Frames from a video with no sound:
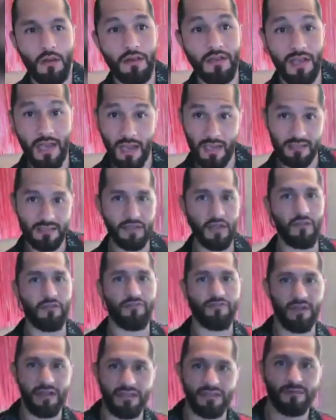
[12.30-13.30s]
Yeah, I saw the
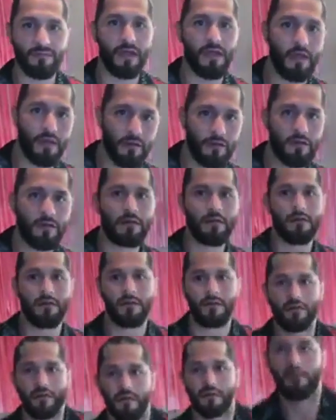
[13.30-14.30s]
fights, man. Yeah.